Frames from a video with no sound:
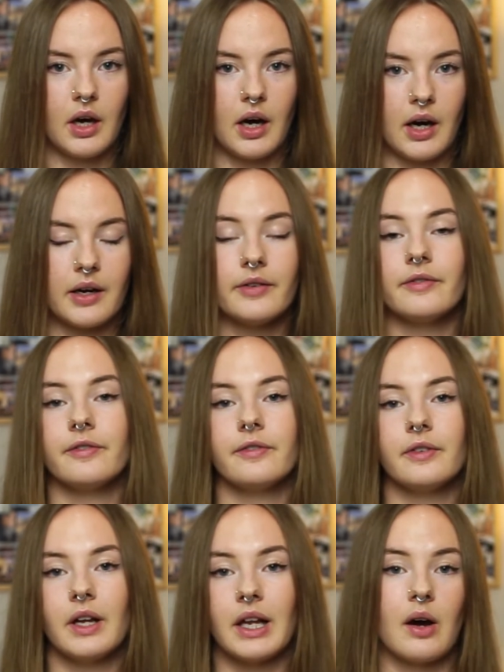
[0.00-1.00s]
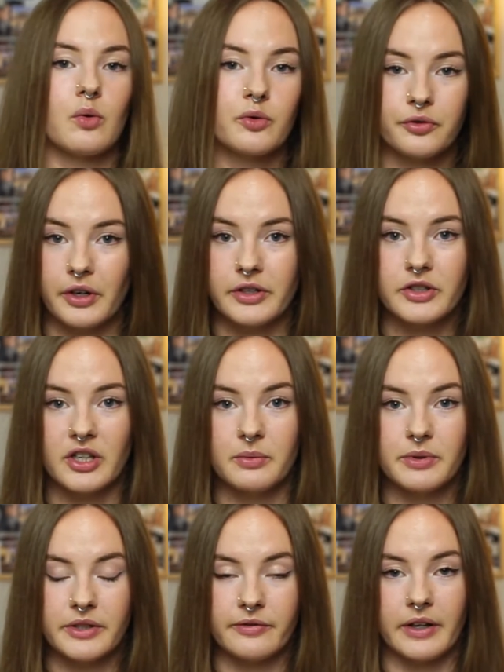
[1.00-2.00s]
I've allowed
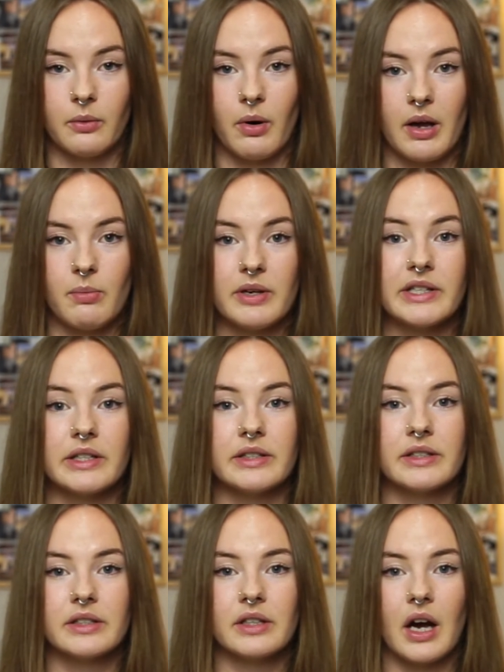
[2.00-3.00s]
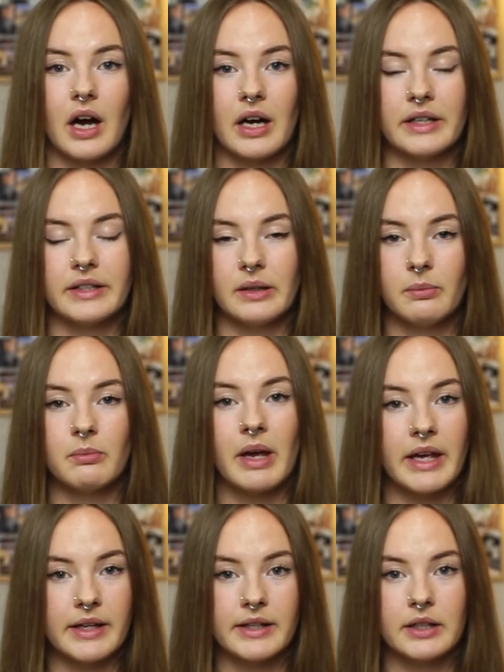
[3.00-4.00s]
friendships to fade away because I didn't
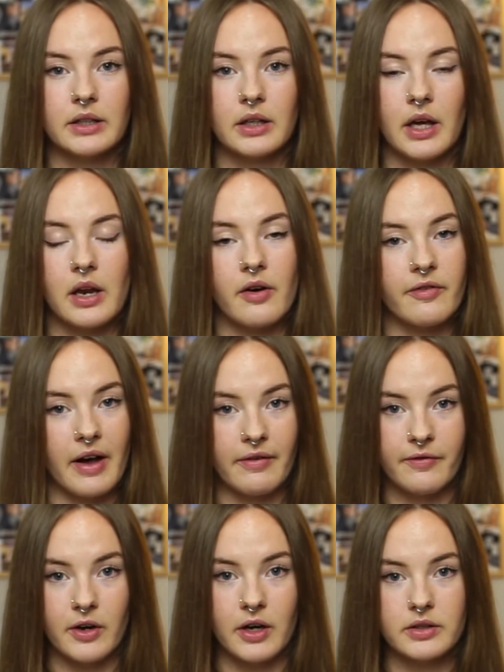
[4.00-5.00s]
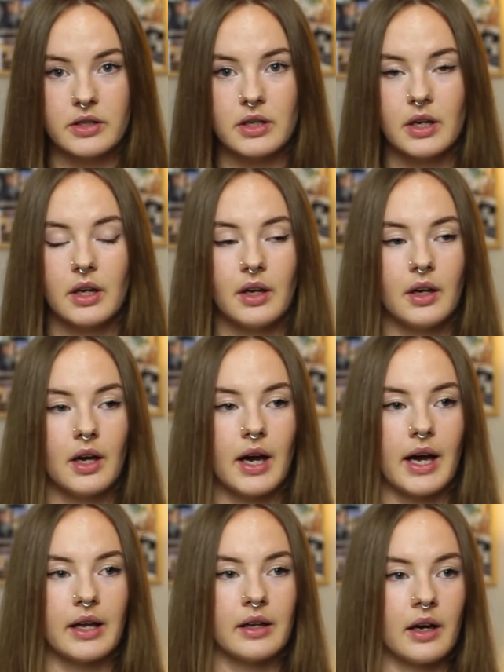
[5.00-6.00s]
make enough effort
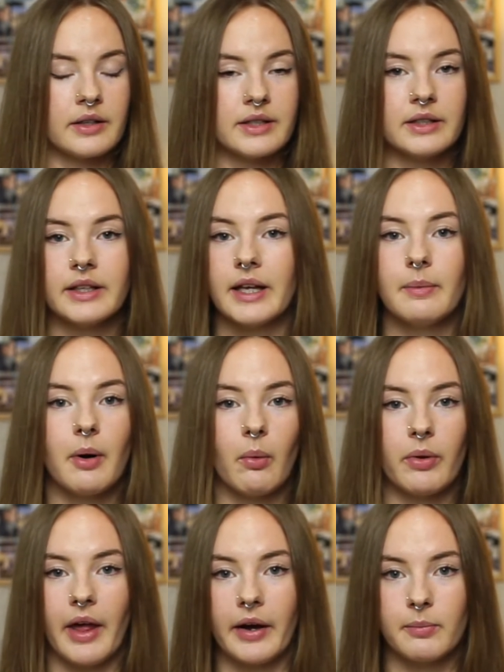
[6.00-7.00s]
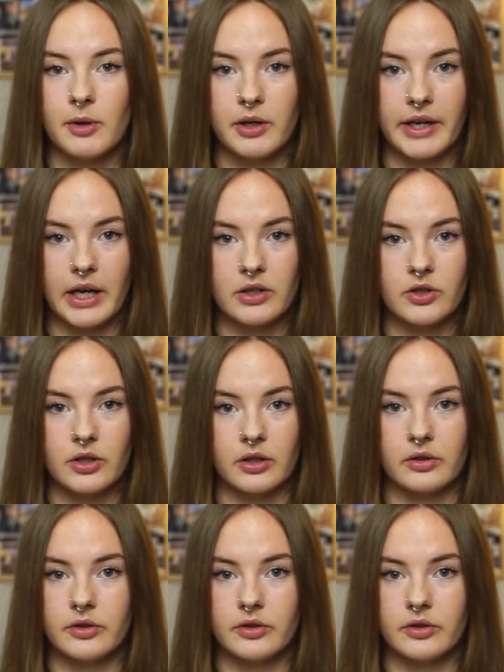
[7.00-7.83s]
and I didn't keep up with that communication.